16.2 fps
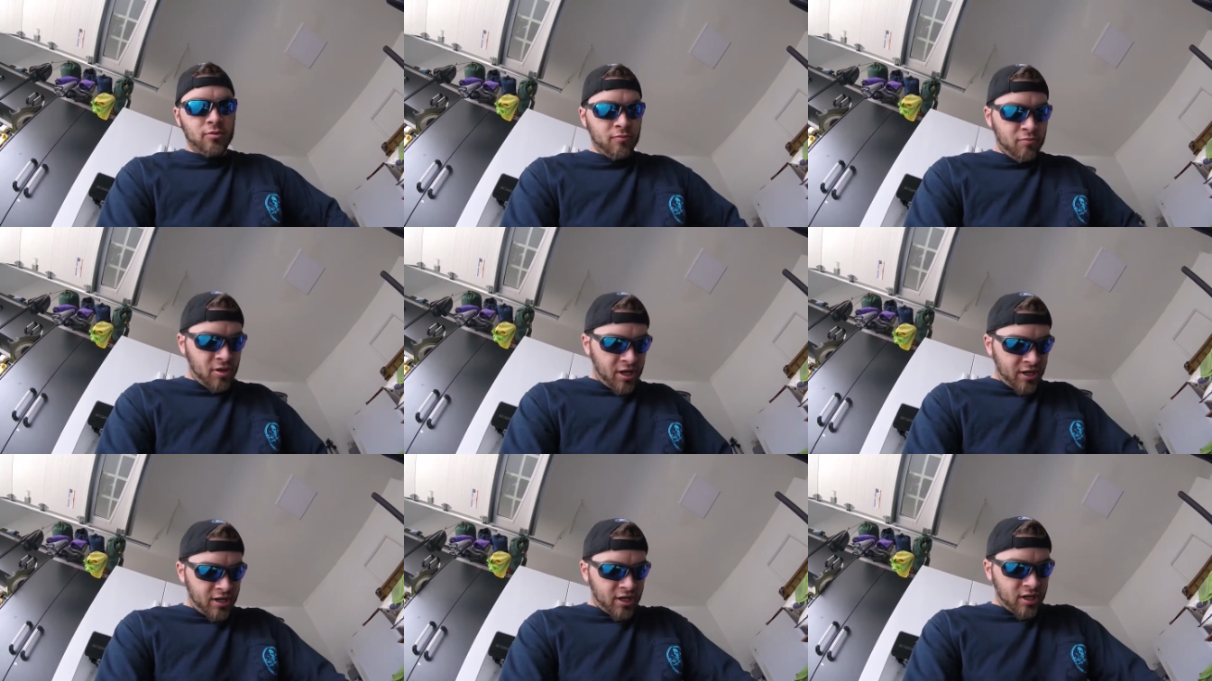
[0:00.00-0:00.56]

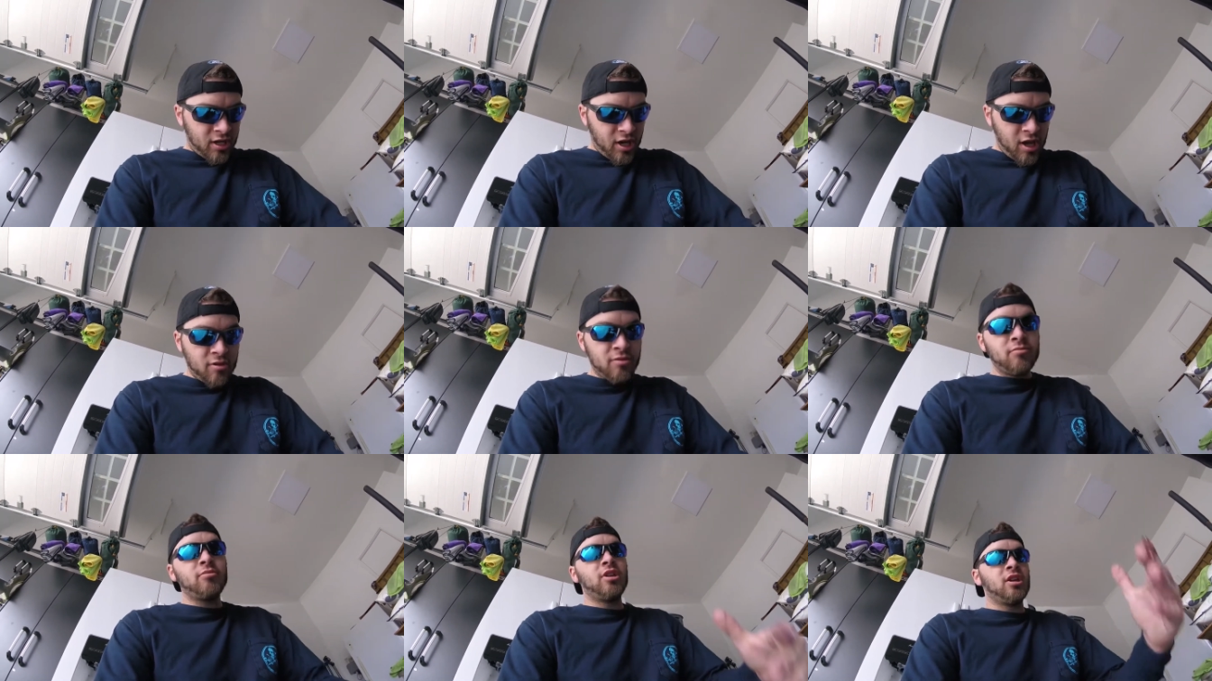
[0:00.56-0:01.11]
But
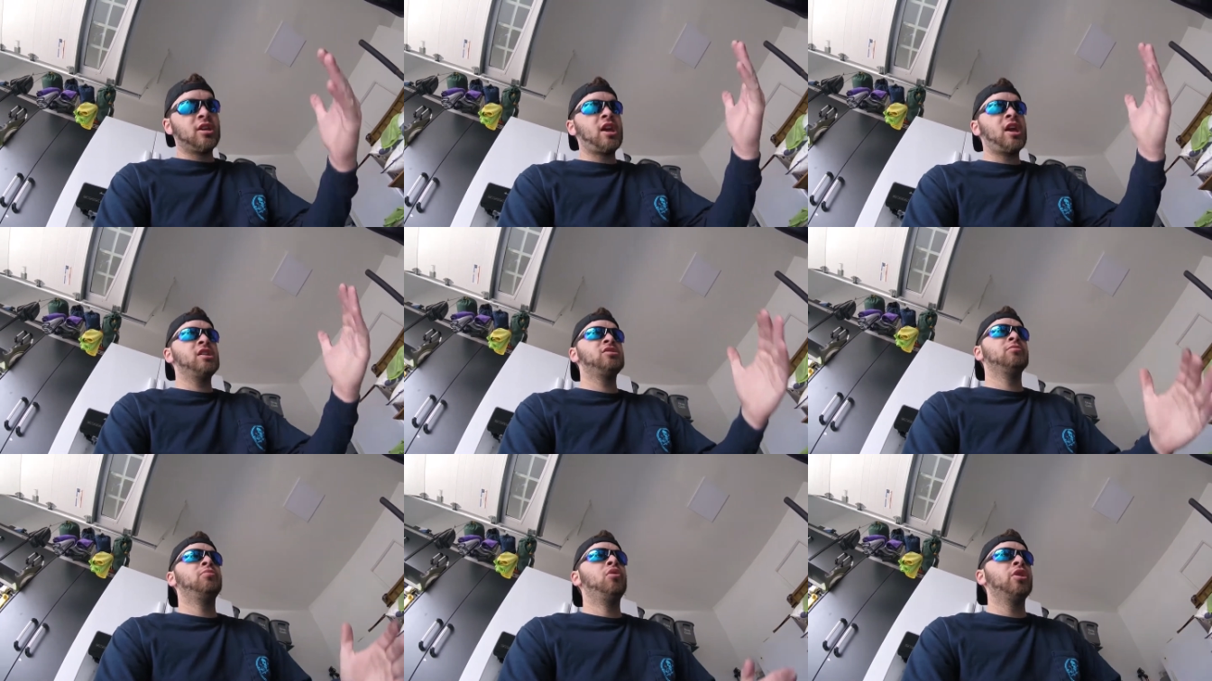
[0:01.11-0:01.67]
in
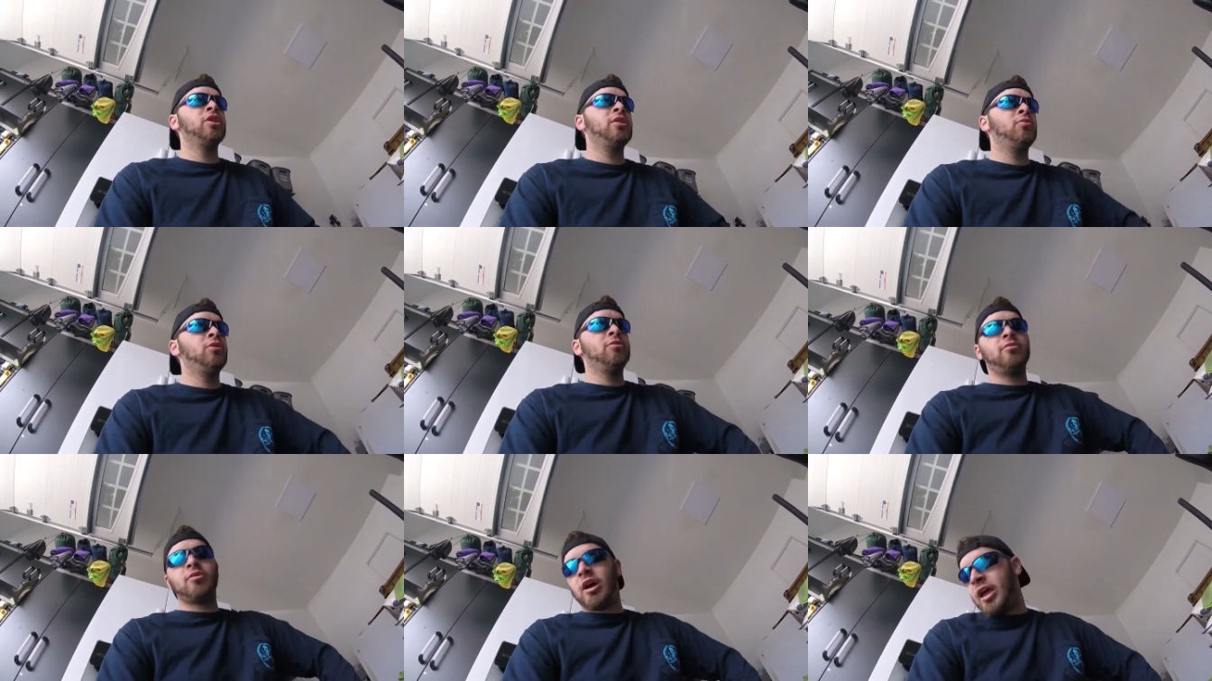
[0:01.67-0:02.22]
case in point,
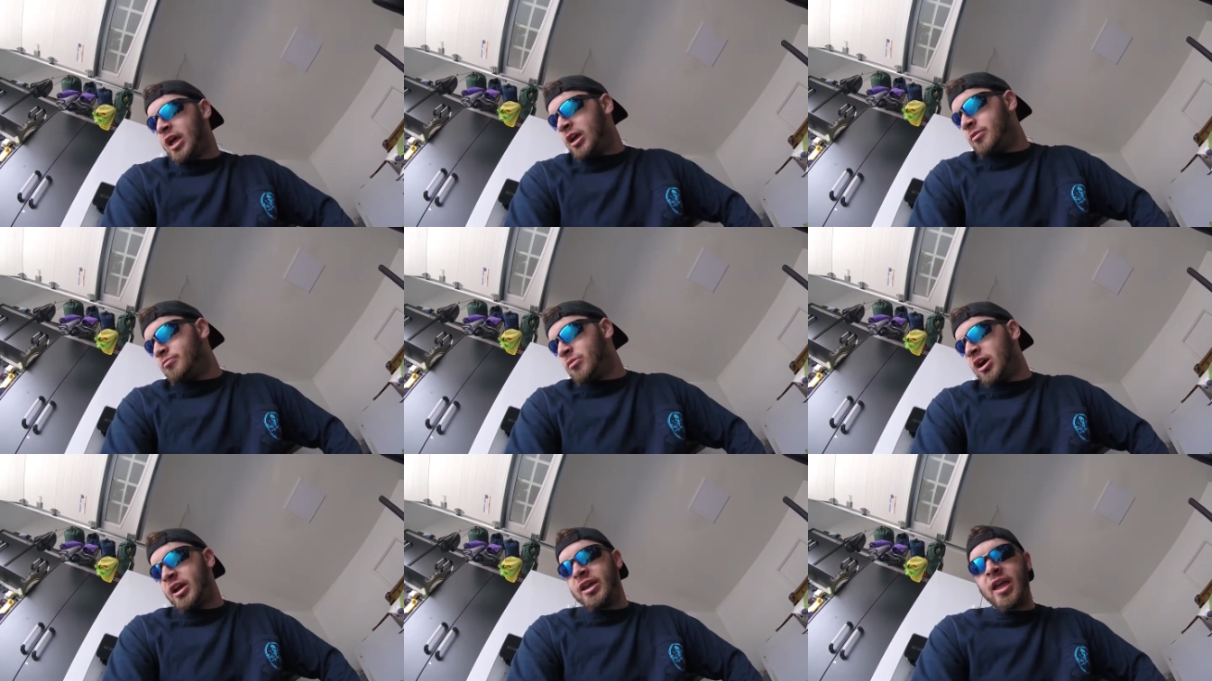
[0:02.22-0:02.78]
when I had
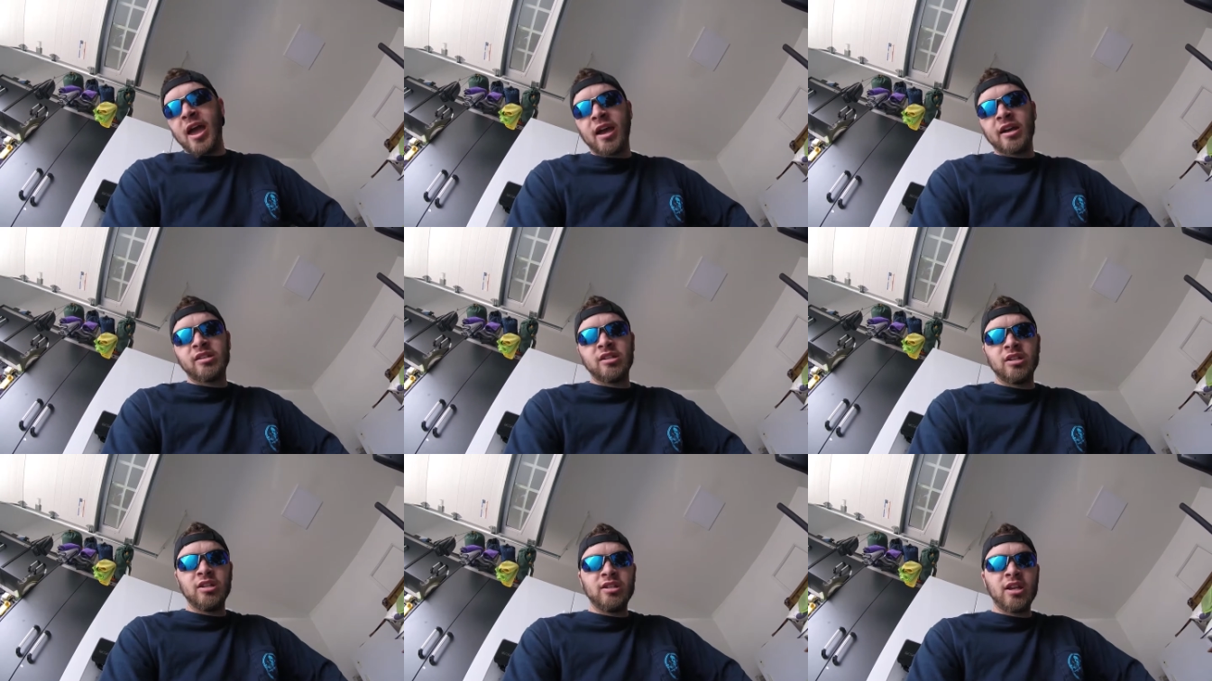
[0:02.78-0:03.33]
my
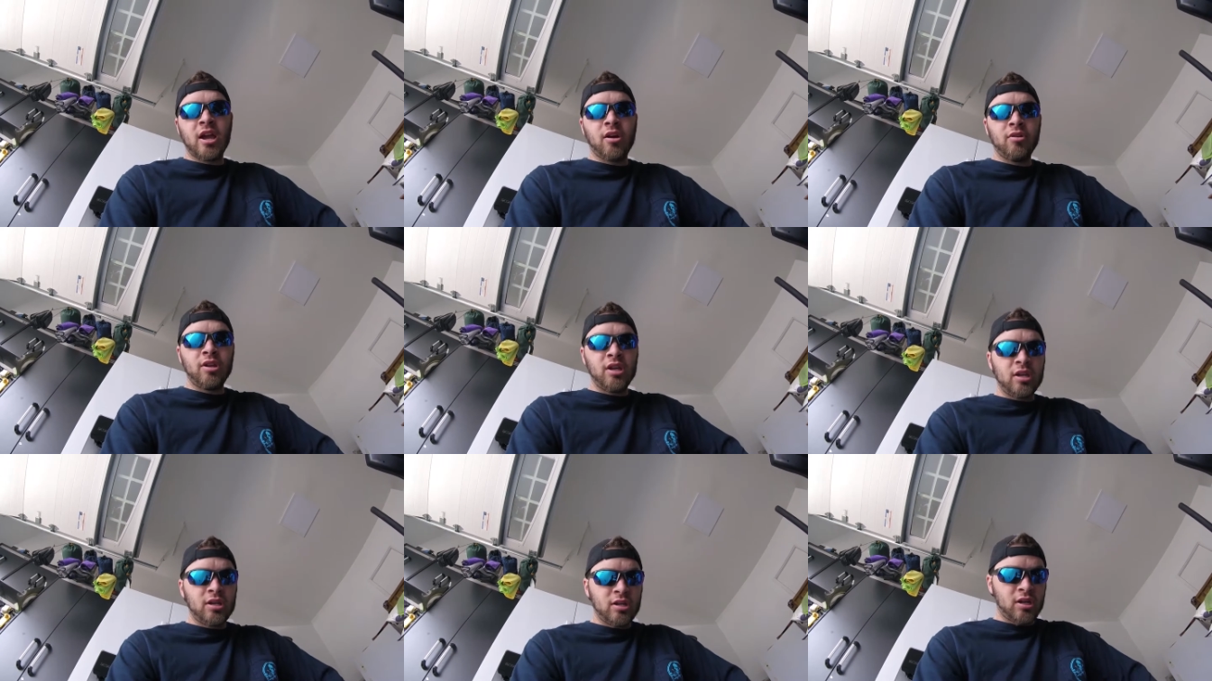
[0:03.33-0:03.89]
accident down
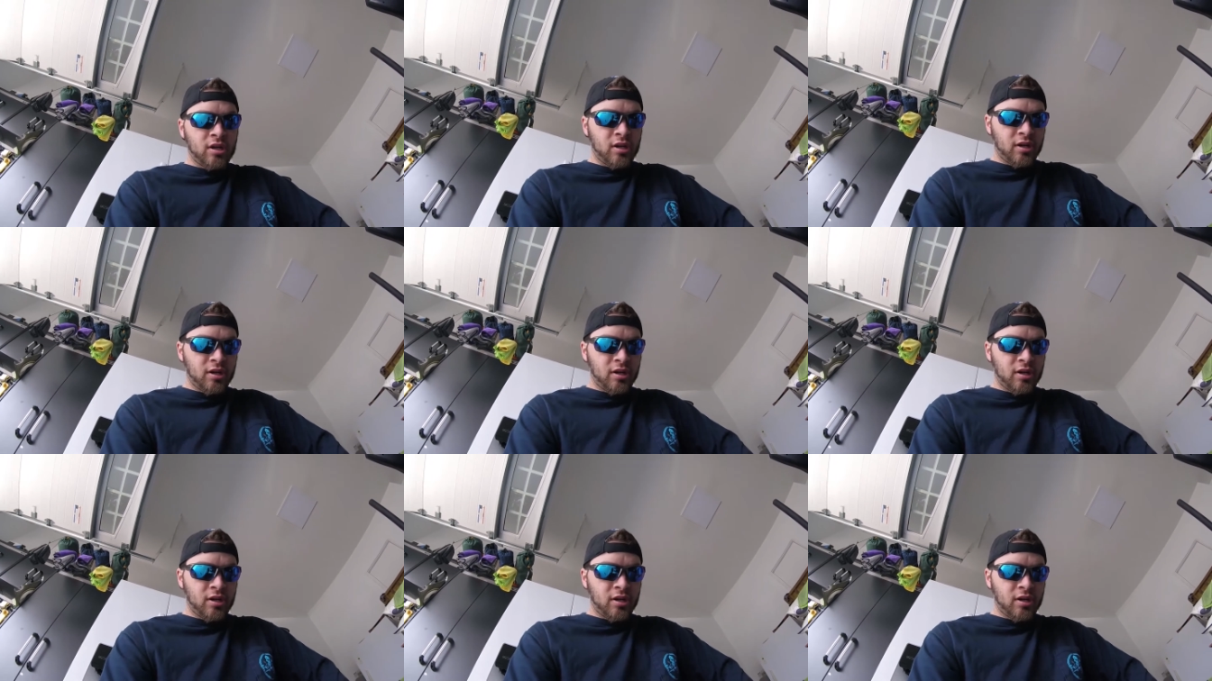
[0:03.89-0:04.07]
in